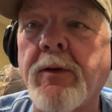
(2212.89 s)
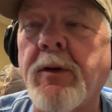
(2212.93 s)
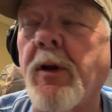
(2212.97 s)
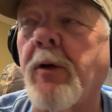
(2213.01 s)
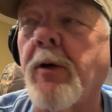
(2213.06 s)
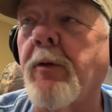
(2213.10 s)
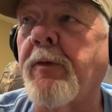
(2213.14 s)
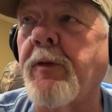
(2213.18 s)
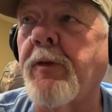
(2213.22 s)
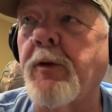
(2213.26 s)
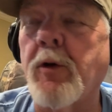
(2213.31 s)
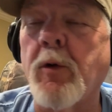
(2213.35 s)

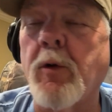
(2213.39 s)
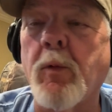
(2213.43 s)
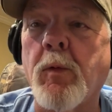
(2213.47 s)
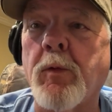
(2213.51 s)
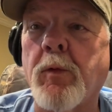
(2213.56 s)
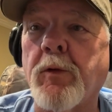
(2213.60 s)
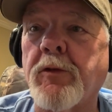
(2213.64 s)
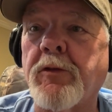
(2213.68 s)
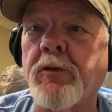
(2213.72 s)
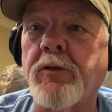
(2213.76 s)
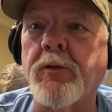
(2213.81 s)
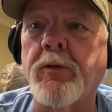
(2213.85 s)
If you
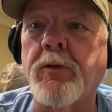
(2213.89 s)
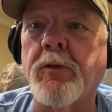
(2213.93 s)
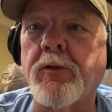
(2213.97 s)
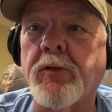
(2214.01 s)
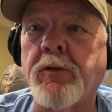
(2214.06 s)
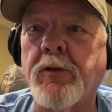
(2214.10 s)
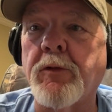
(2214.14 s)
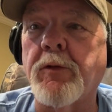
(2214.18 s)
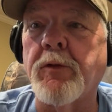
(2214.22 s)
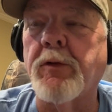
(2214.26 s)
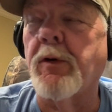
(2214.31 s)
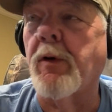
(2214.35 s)
don't want to shoot a
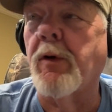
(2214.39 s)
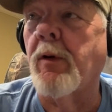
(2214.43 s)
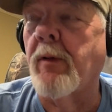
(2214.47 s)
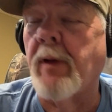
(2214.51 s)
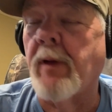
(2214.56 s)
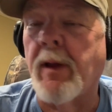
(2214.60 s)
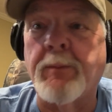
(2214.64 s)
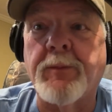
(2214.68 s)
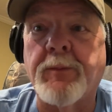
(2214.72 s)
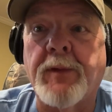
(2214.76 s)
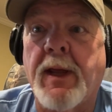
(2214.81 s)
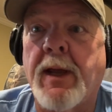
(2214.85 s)

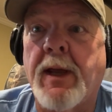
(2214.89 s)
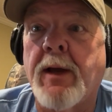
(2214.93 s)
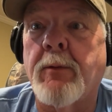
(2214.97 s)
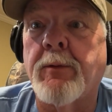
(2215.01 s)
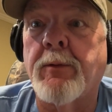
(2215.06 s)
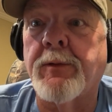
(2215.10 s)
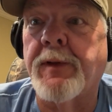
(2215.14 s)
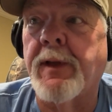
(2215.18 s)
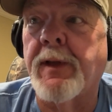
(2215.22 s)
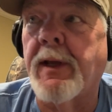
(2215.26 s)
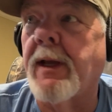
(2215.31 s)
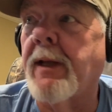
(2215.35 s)
2-year-old, I'm
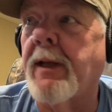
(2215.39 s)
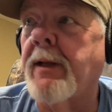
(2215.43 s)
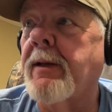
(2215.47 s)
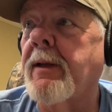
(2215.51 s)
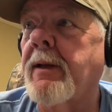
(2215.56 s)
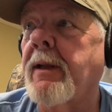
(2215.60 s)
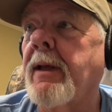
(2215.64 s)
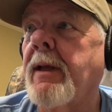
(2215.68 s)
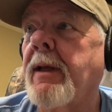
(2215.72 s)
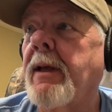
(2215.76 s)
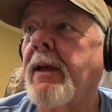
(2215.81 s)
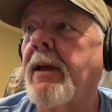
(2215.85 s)
down with that.
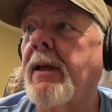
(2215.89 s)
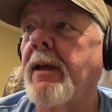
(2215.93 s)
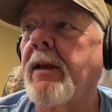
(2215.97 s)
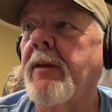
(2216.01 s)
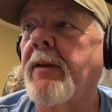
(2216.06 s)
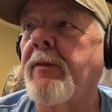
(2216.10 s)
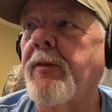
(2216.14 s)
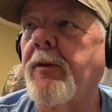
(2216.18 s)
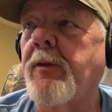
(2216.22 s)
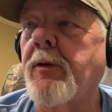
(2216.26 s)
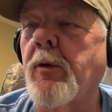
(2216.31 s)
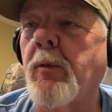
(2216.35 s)

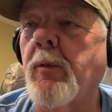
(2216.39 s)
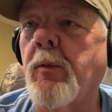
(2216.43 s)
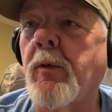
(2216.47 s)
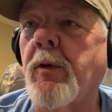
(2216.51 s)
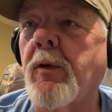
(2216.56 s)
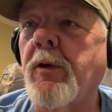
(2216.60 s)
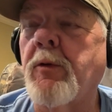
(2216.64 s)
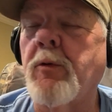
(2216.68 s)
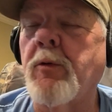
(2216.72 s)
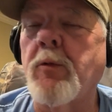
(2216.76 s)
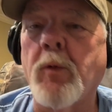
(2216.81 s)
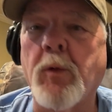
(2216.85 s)
If you
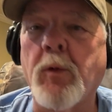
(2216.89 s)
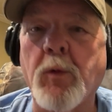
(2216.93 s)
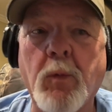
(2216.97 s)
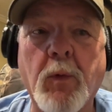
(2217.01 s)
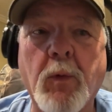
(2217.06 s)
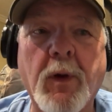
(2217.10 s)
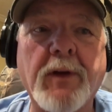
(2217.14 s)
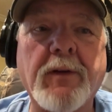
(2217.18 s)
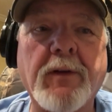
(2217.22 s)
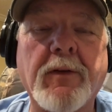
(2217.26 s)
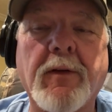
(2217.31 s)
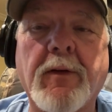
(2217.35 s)
want to
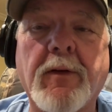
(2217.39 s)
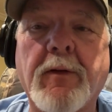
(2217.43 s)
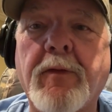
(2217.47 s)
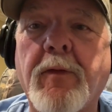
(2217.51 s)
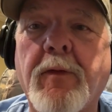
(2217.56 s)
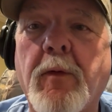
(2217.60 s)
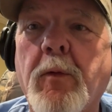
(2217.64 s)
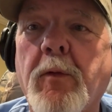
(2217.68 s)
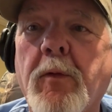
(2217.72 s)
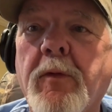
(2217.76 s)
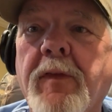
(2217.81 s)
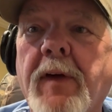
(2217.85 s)
wait till they're
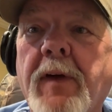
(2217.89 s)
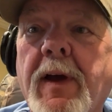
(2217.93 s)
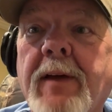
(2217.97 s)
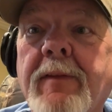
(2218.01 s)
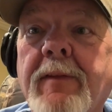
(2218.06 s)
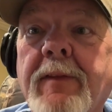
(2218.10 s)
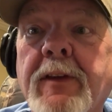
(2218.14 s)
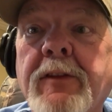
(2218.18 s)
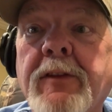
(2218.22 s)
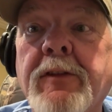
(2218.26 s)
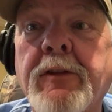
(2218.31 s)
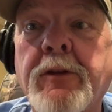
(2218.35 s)
4 or
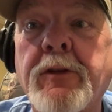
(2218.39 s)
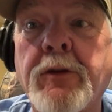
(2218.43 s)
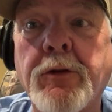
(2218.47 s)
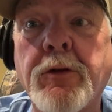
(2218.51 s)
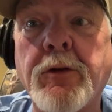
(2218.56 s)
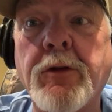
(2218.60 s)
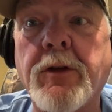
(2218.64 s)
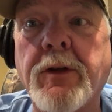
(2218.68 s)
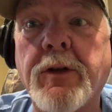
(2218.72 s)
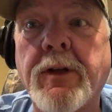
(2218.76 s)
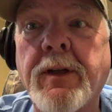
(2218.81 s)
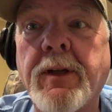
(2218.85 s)
5, that's
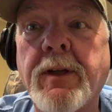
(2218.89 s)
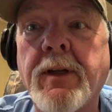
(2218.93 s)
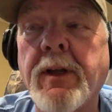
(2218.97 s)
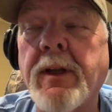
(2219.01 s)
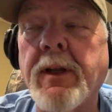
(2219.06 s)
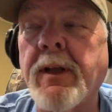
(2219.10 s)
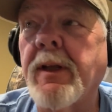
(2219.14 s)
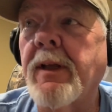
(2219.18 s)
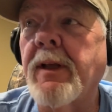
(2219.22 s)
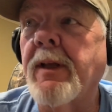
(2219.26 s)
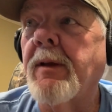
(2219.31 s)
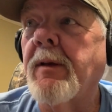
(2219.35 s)
good.
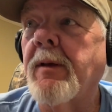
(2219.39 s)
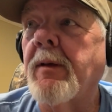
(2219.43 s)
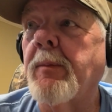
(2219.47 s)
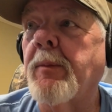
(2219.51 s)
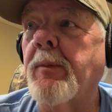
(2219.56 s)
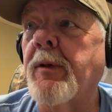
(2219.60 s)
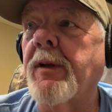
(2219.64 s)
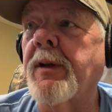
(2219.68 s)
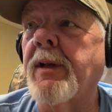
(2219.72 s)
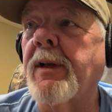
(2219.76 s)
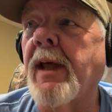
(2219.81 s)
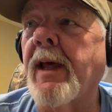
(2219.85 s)

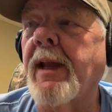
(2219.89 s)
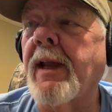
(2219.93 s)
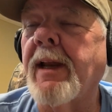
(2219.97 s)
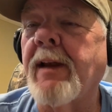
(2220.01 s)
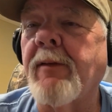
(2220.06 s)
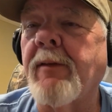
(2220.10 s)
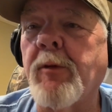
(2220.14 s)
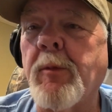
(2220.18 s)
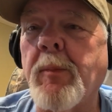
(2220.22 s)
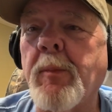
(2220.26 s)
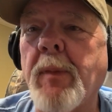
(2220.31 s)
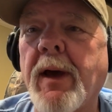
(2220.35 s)
But not
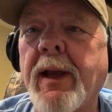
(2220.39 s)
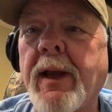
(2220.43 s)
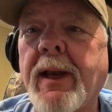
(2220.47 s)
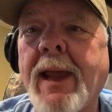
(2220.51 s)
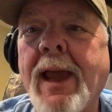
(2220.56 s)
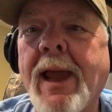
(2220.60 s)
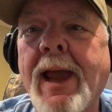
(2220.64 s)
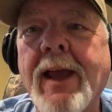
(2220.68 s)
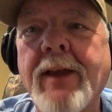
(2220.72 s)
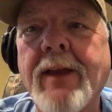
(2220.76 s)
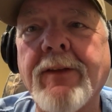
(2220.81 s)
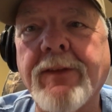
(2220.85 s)

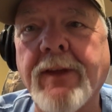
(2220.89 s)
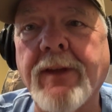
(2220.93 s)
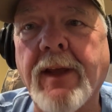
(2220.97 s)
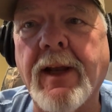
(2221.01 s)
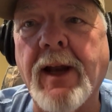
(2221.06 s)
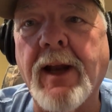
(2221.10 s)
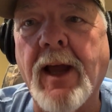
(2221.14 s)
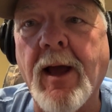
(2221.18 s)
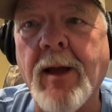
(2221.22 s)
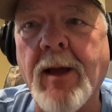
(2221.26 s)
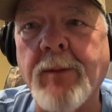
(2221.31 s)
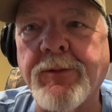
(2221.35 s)
everybody has
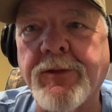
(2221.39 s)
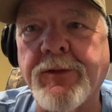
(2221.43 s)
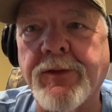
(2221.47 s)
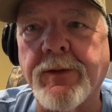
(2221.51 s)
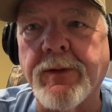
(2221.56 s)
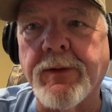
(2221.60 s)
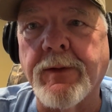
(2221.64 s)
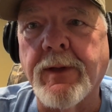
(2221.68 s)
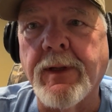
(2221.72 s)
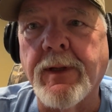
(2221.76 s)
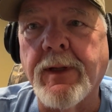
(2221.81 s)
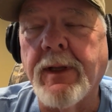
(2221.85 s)
that option.